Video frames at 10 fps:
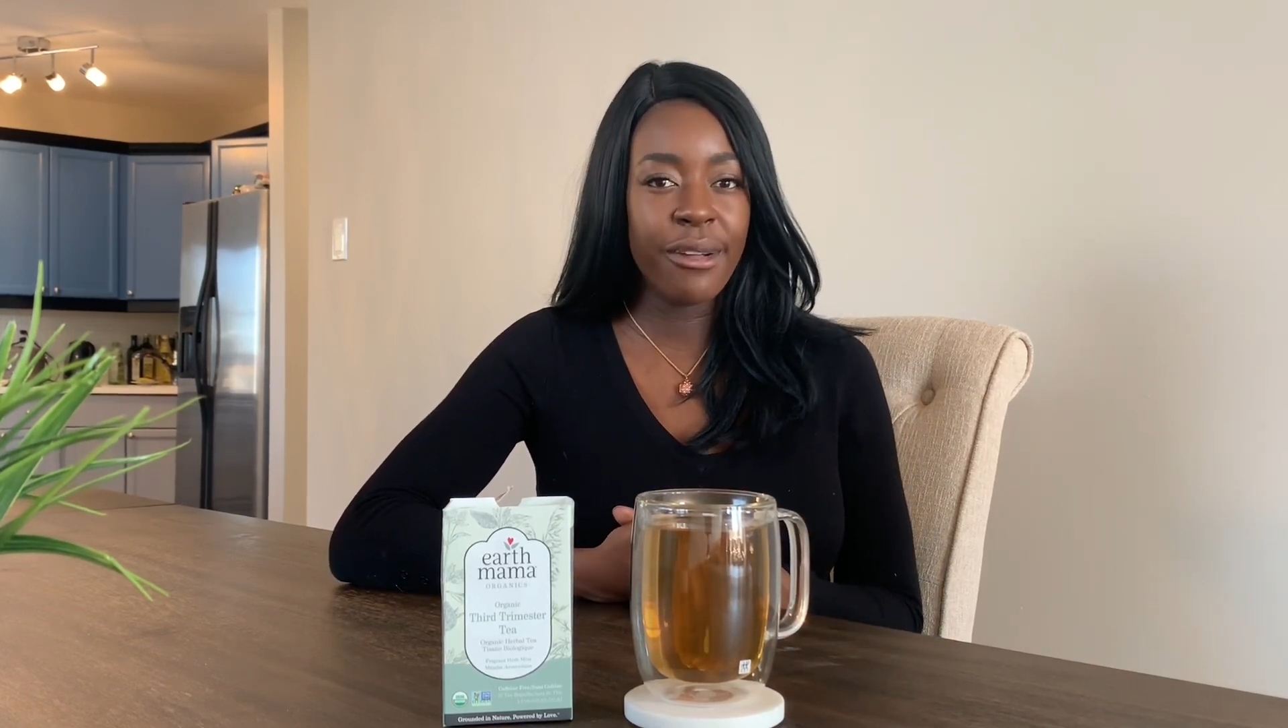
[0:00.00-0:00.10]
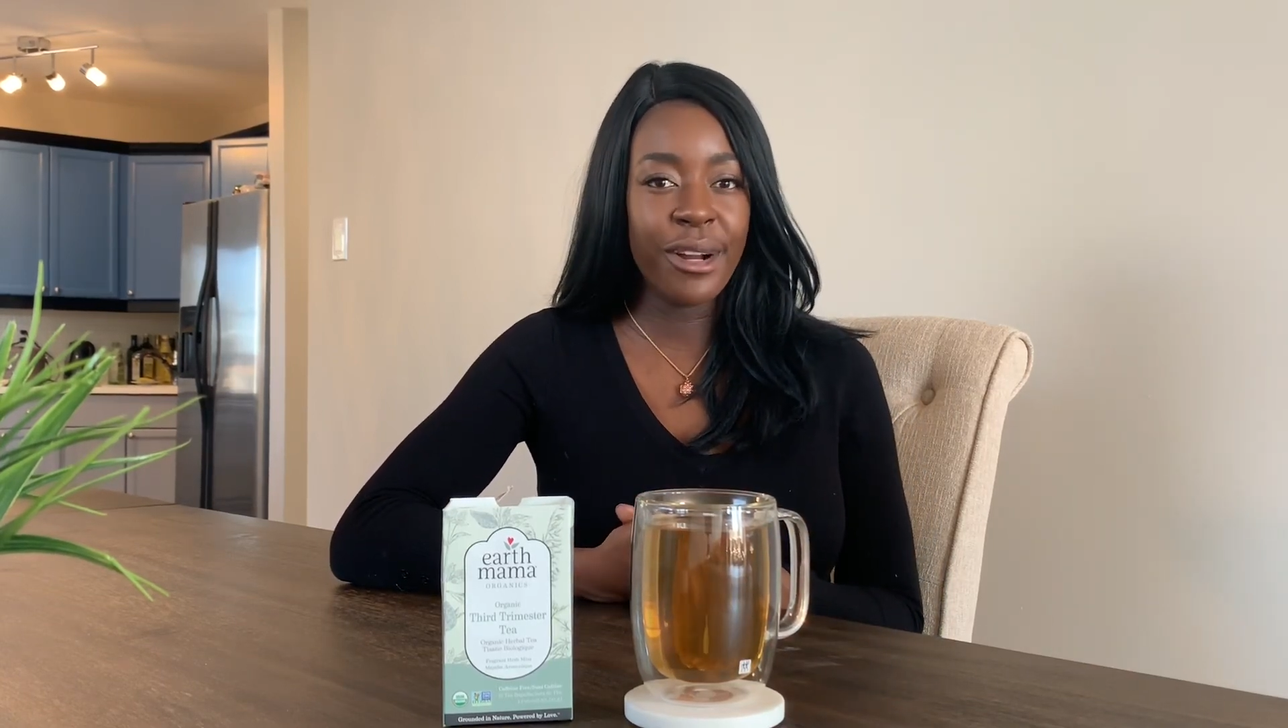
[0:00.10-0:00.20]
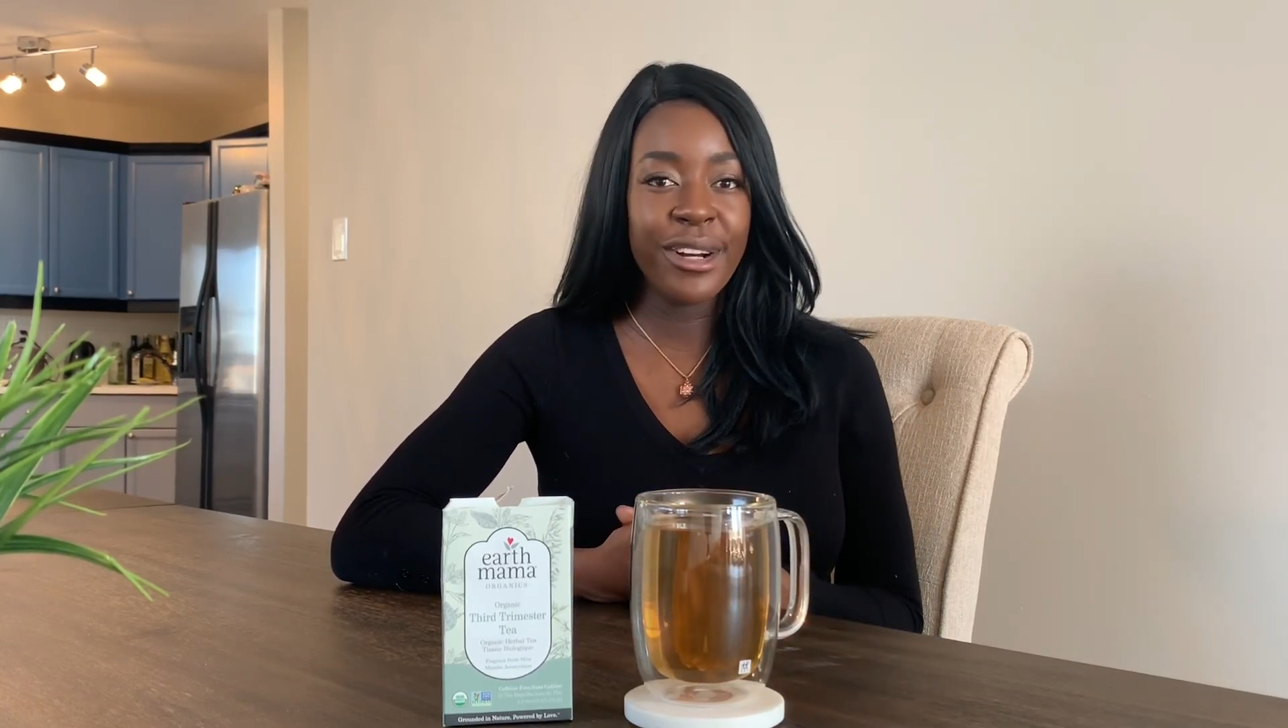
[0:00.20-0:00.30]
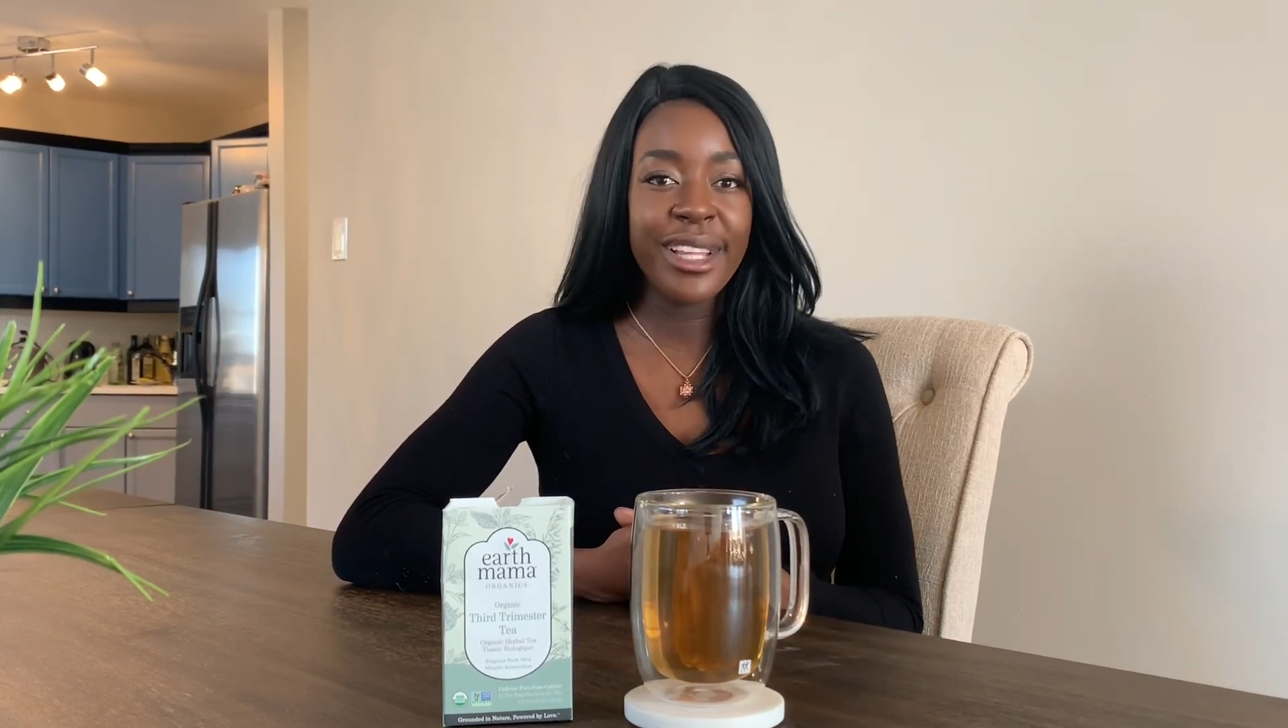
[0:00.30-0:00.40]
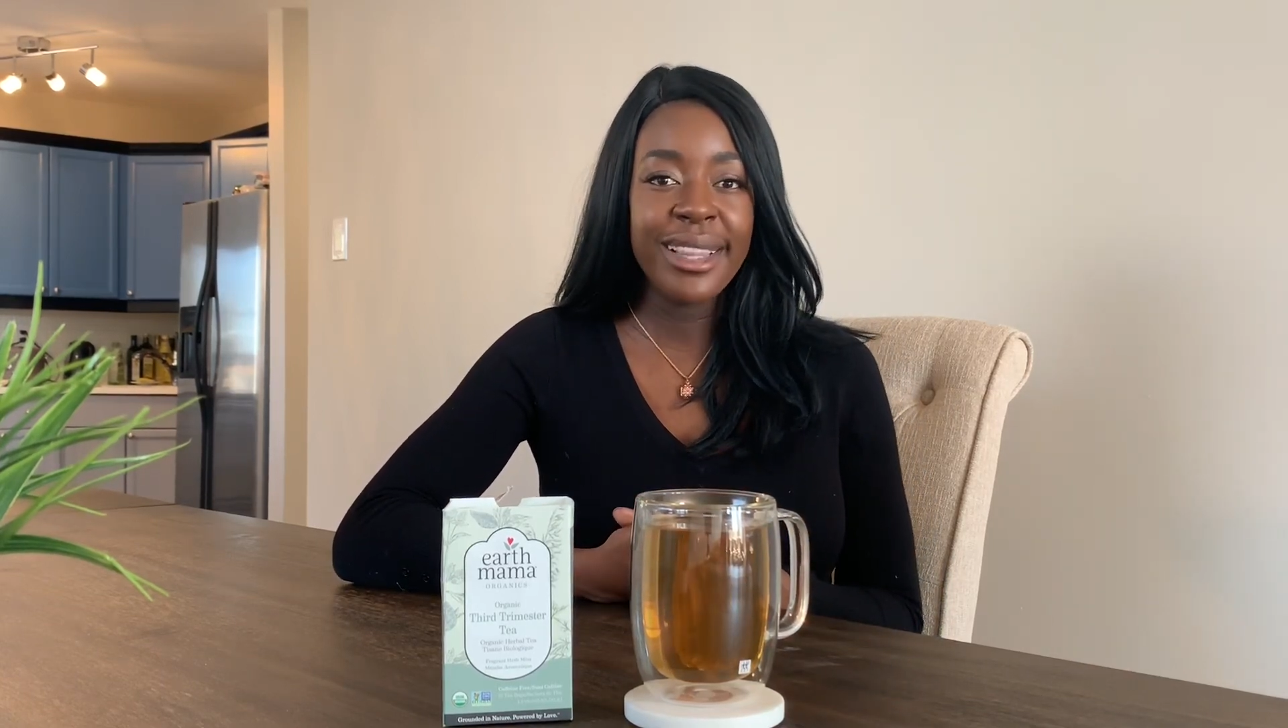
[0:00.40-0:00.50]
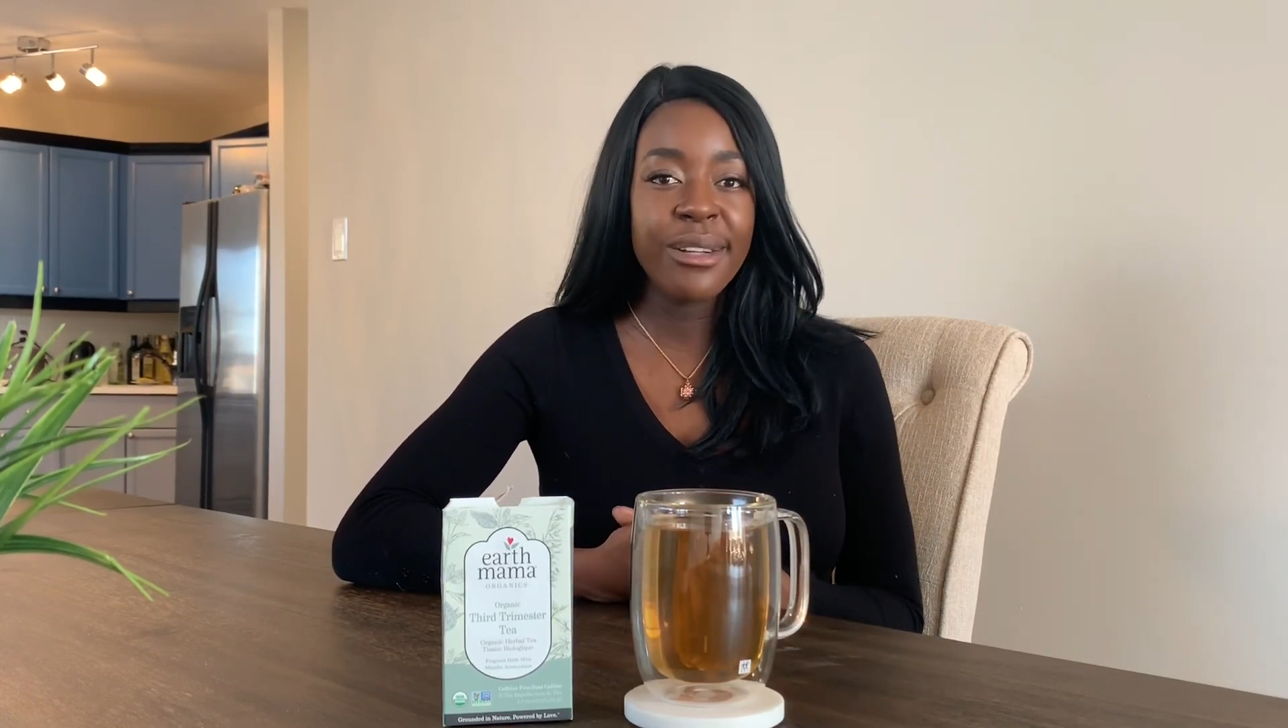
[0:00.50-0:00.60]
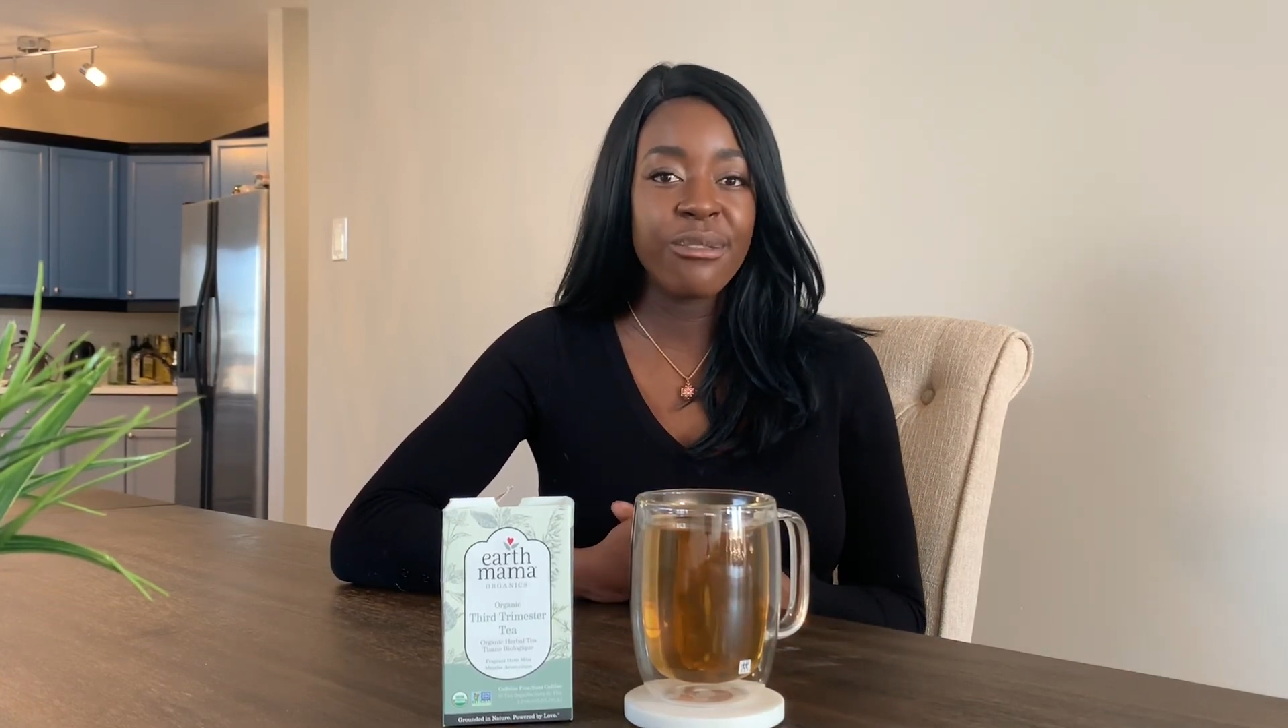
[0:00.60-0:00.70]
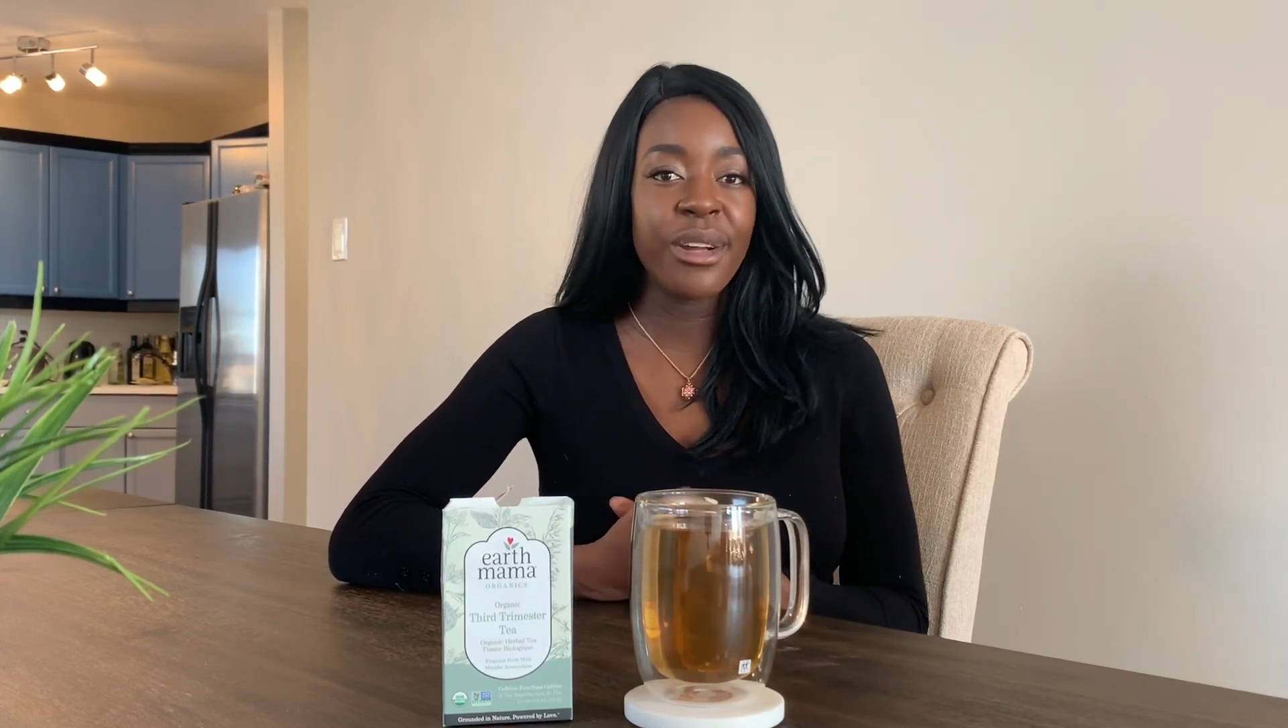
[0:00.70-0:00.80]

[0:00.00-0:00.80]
heard that they're